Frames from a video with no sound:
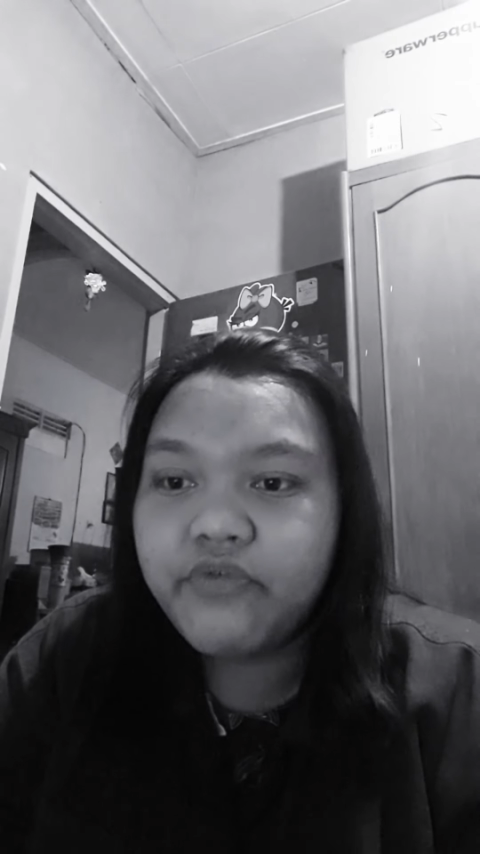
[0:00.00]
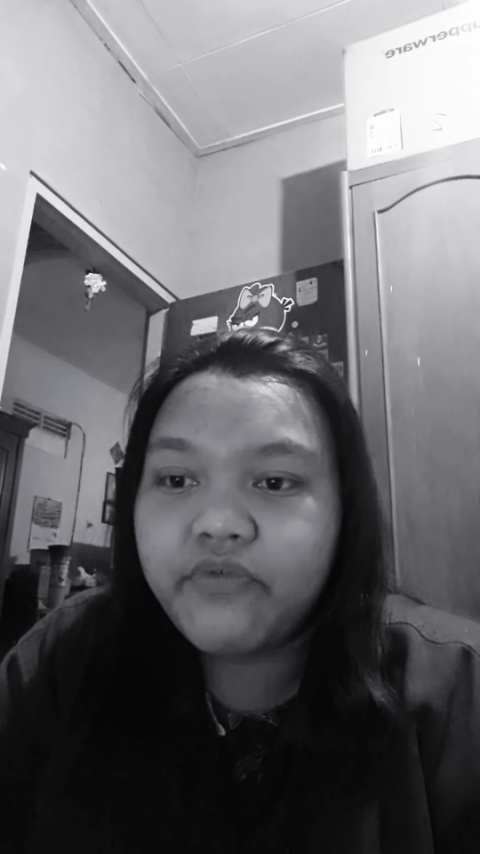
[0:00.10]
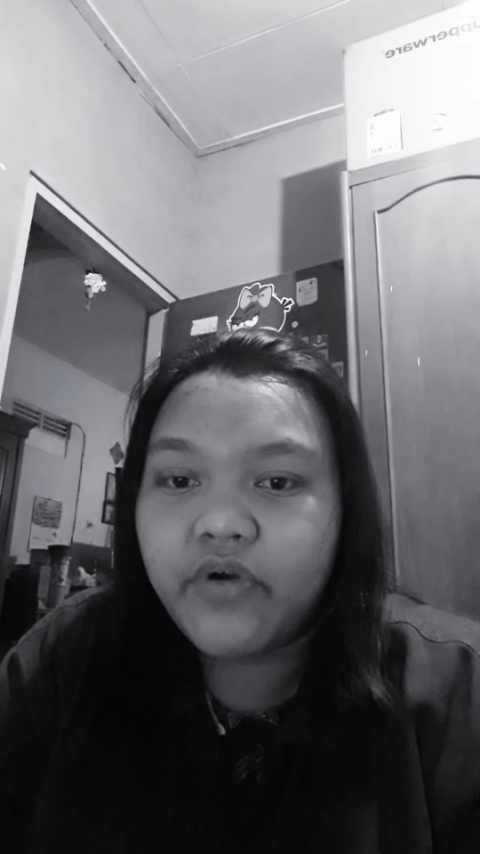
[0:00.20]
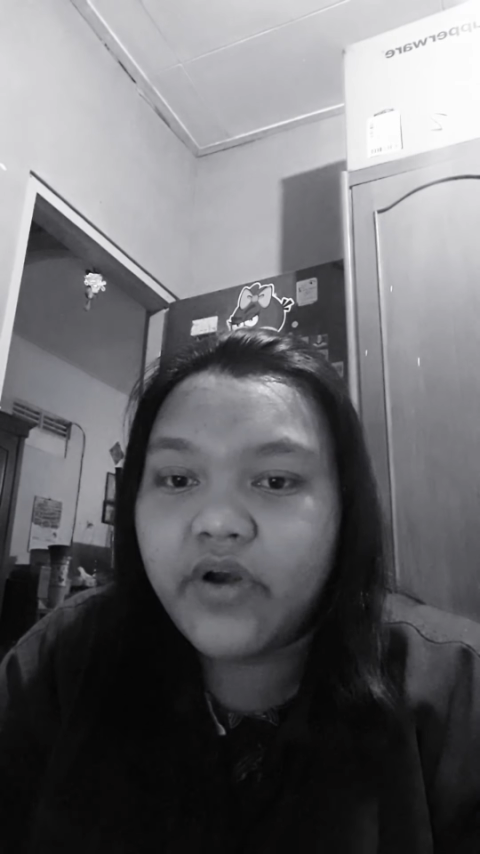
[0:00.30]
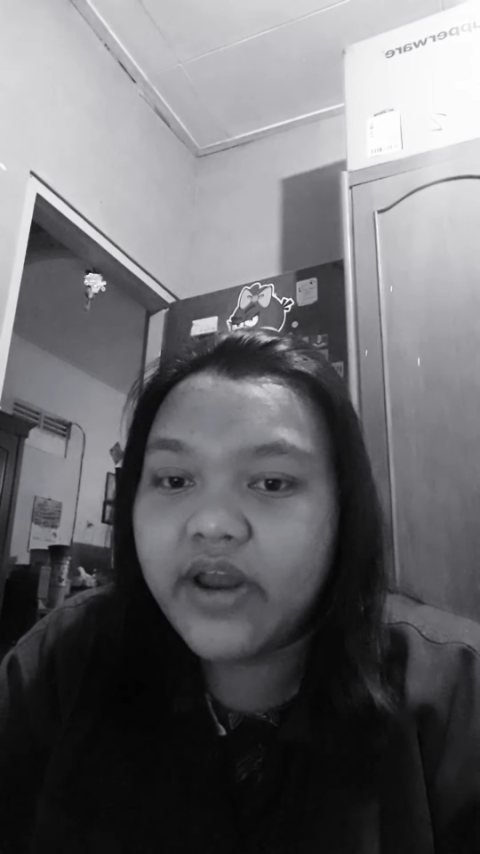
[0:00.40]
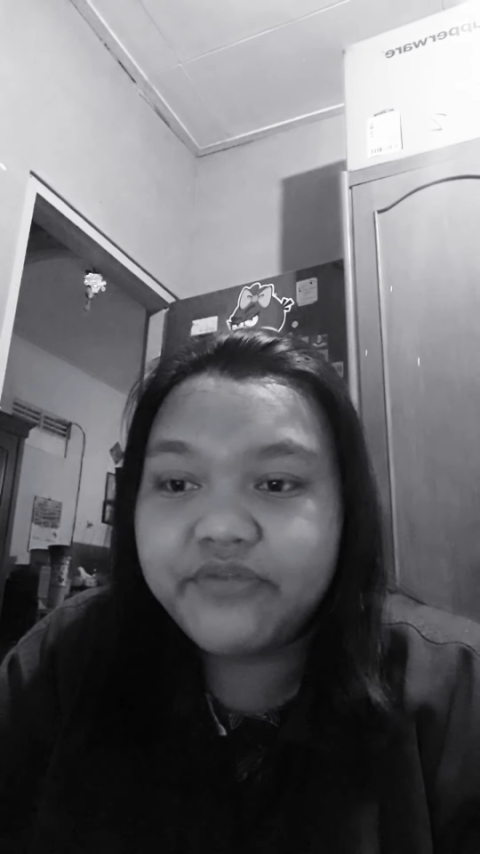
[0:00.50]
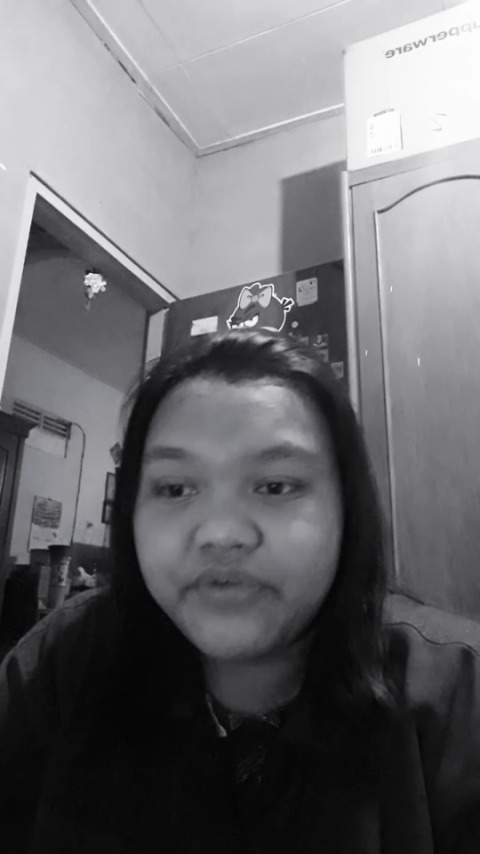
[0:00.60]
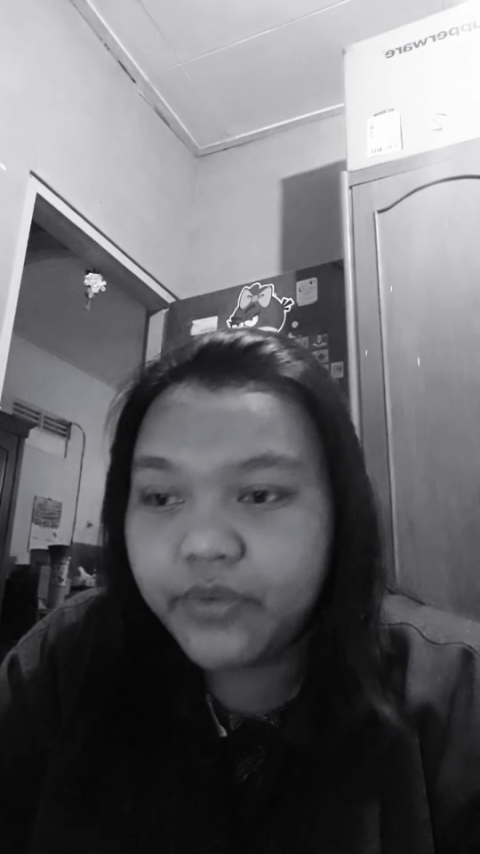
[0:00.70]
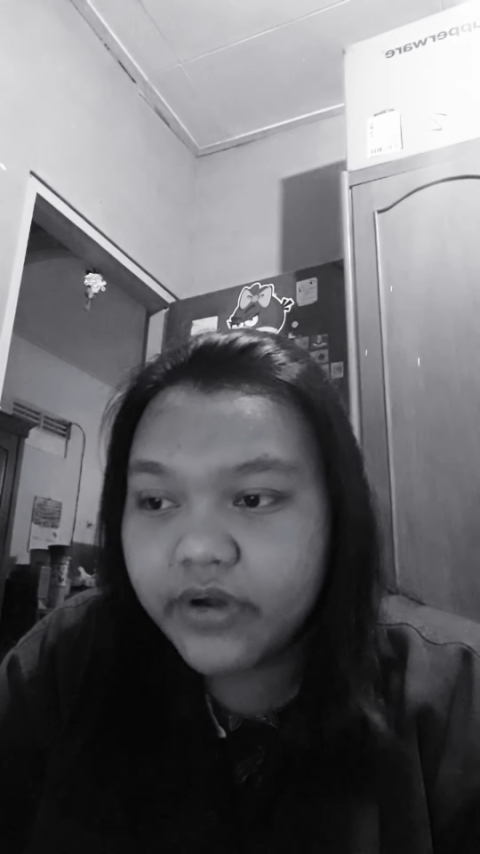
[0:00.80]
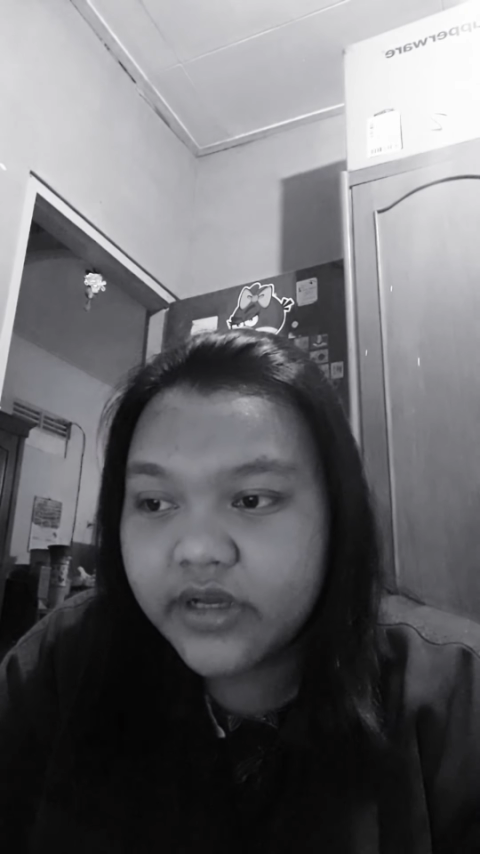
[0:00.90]
for
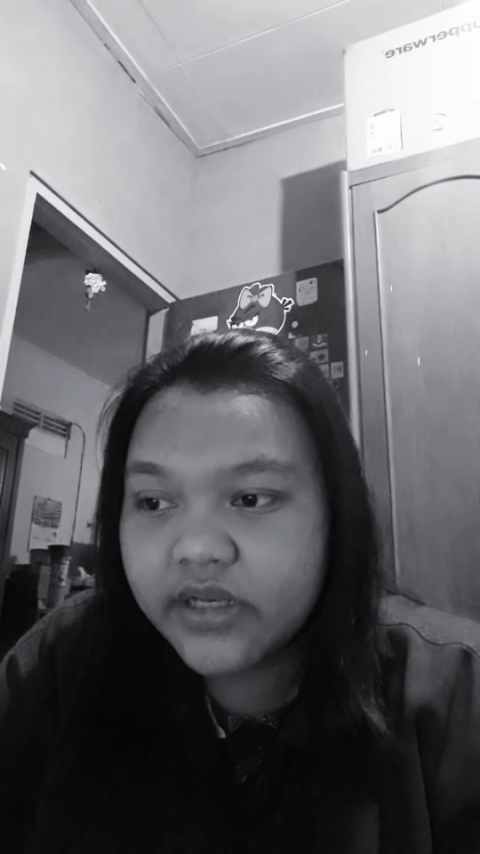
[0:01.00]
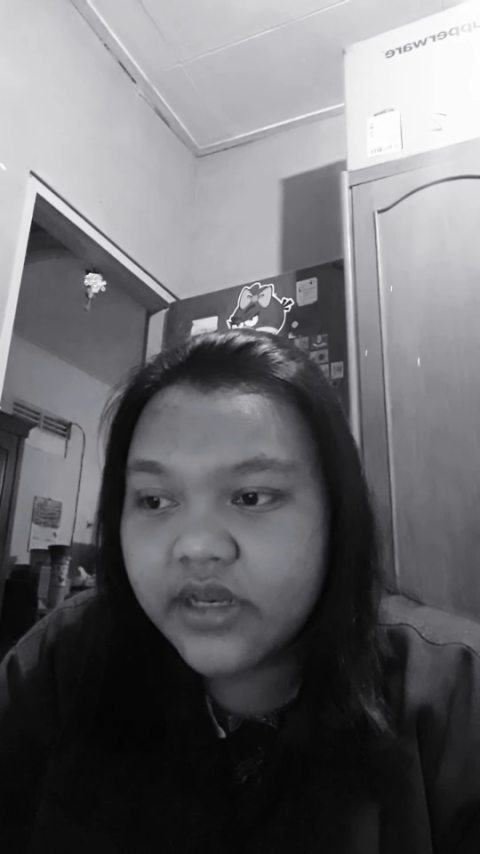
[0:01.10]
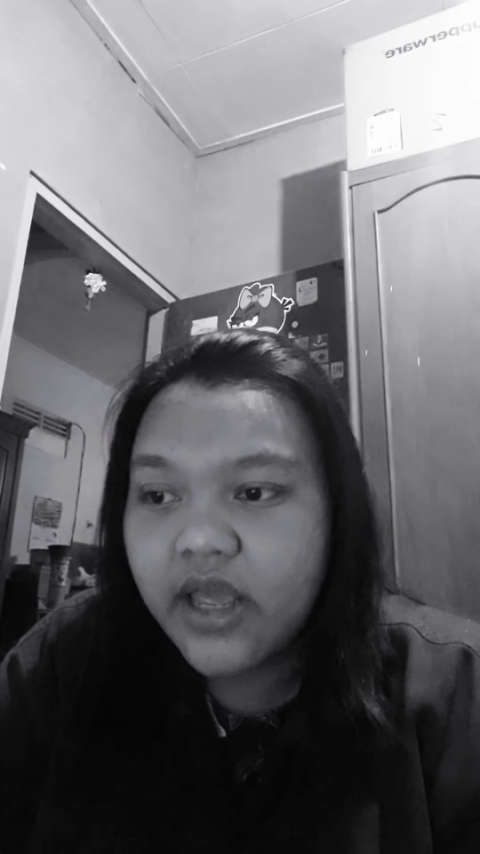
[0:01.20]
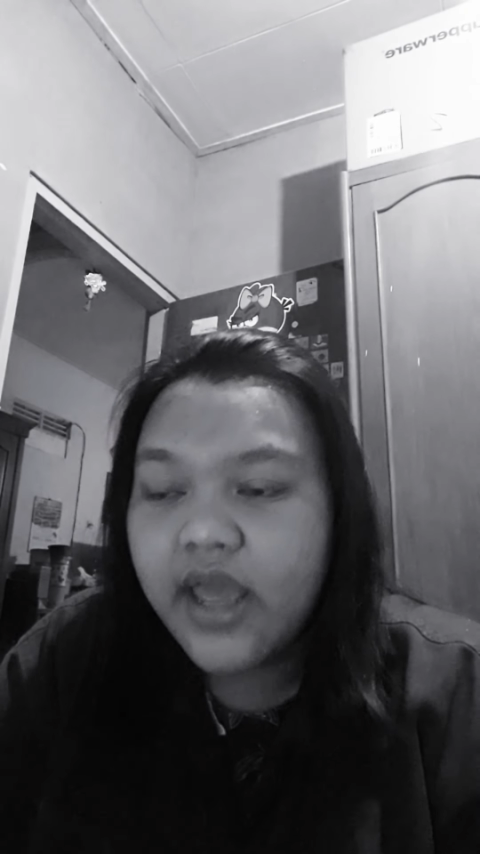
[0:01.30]
everyone,